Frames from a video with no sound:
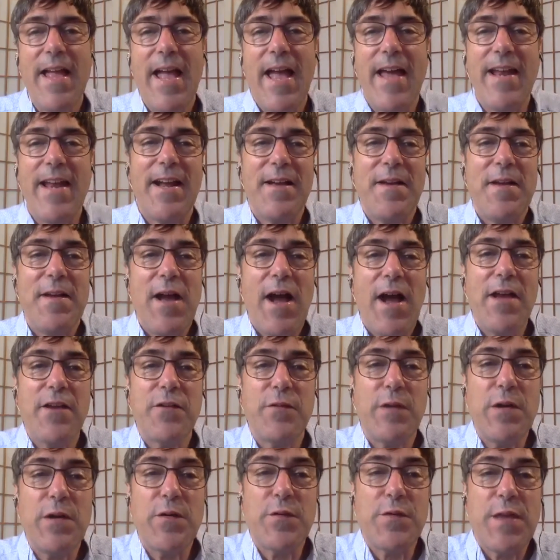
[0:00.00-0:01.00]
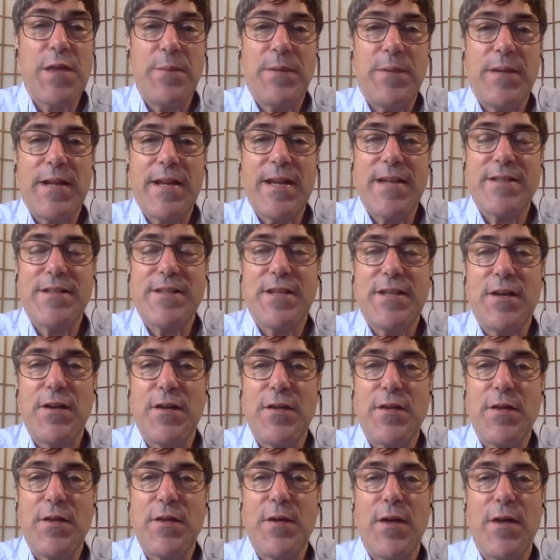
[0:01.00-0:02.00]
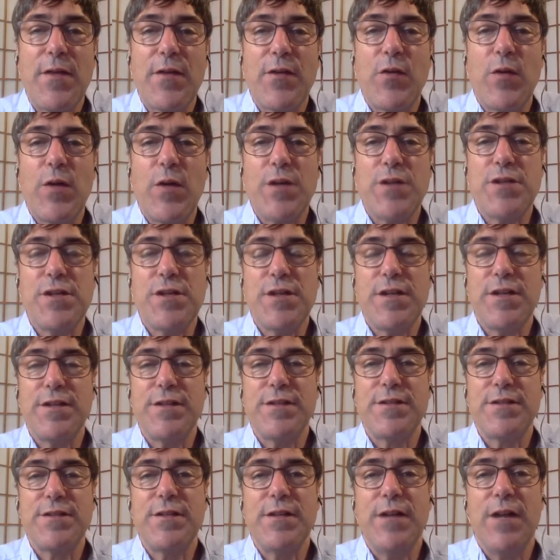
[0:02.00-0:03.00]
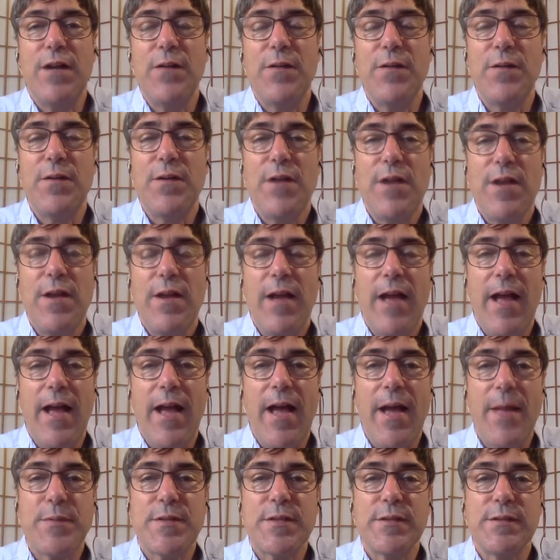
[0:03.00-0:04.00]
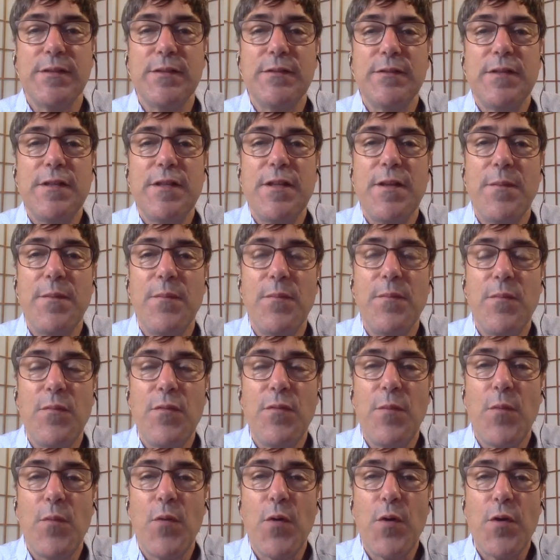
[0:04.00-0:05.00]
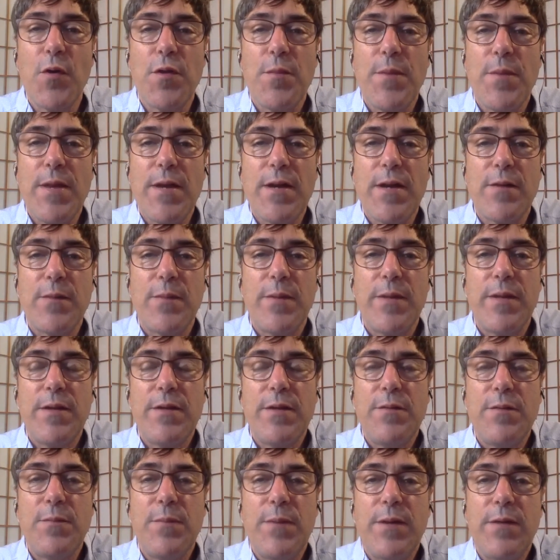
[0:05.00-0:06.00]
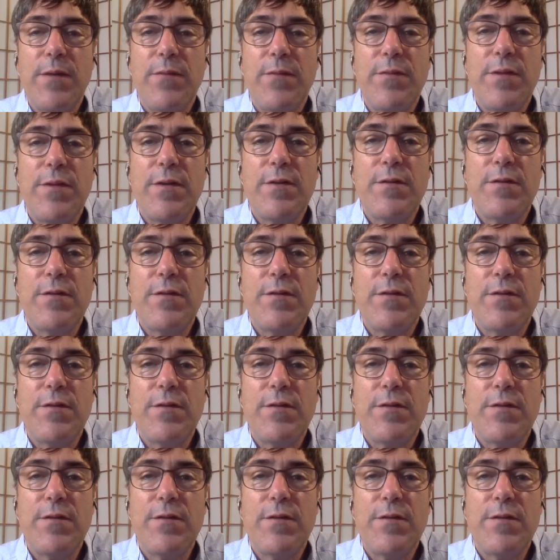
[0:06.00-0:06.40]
and I agree with that, but I guess the other question is, you know, absolutely the more the better, but there